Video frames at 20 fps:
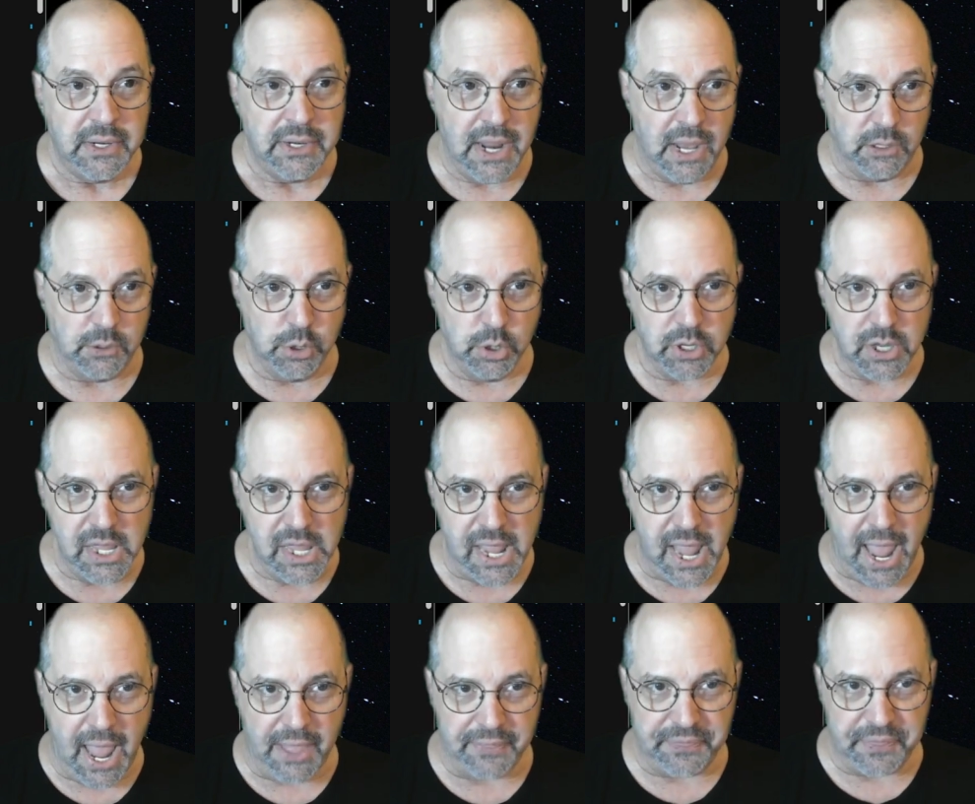Now looking
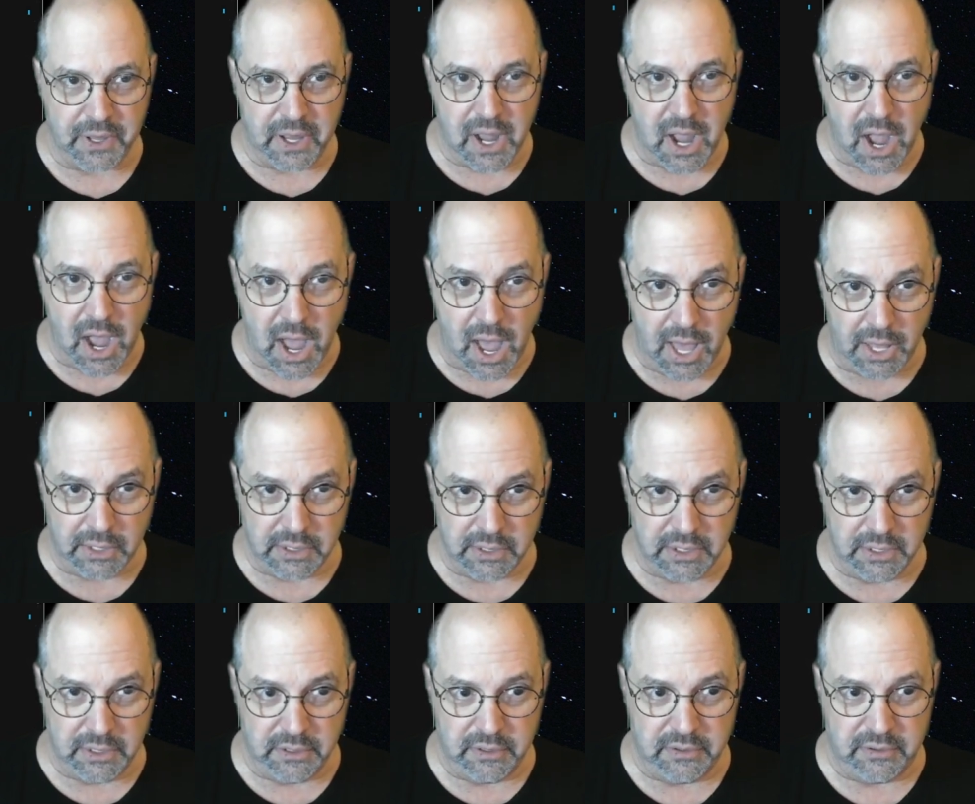at the
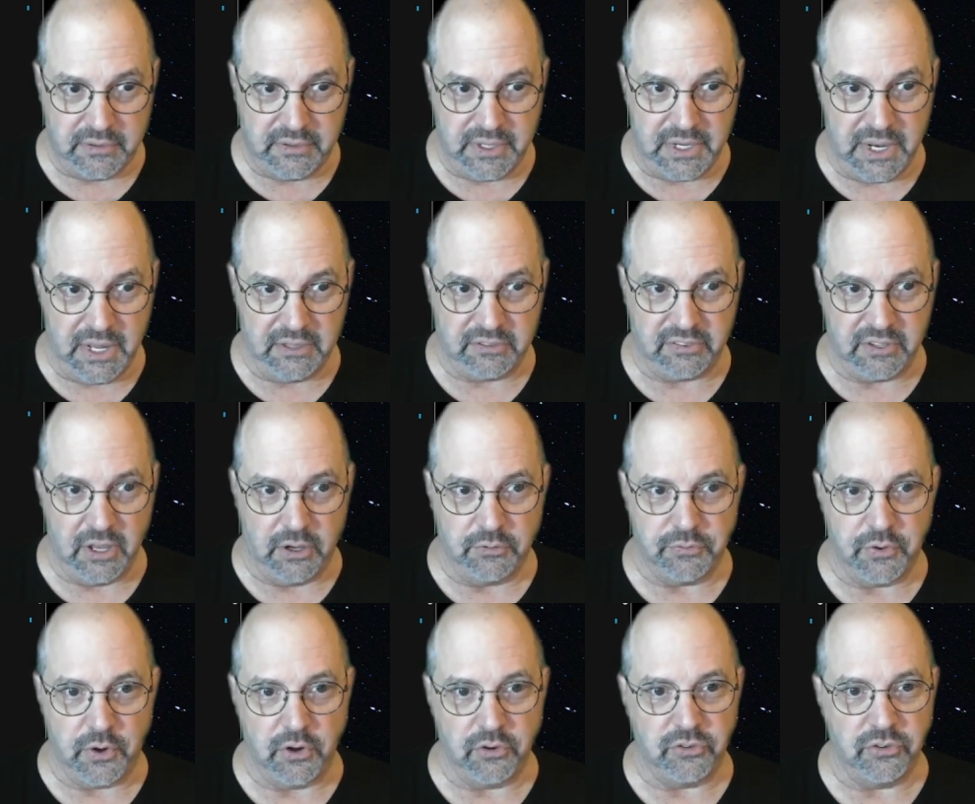Kotlin DSL
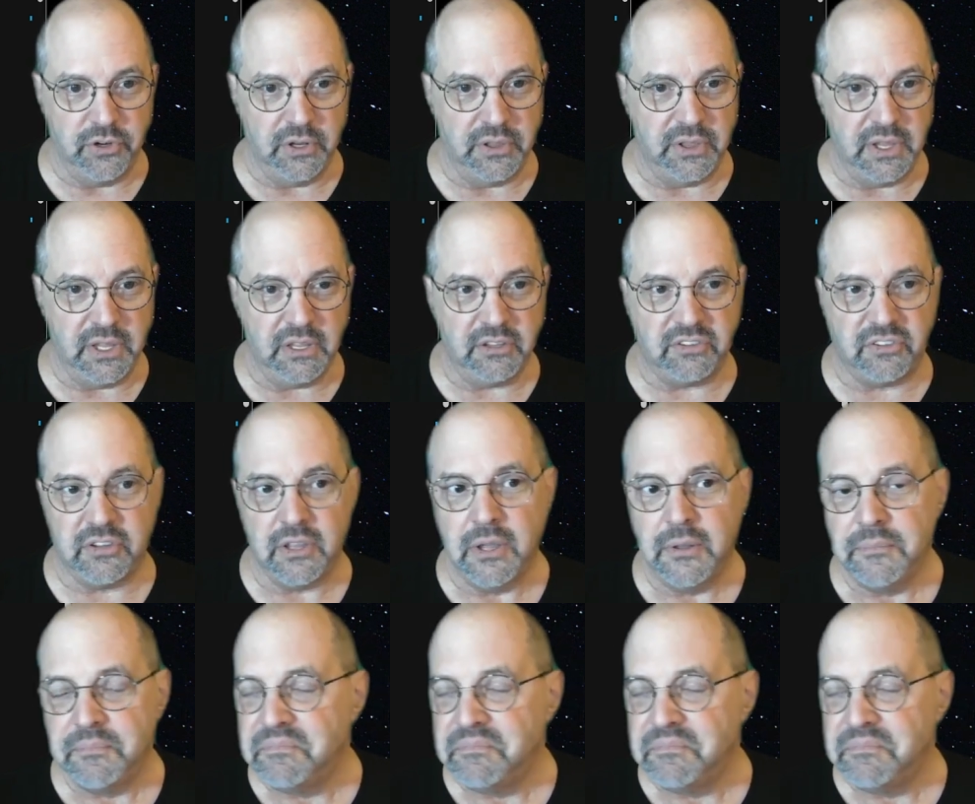version of this,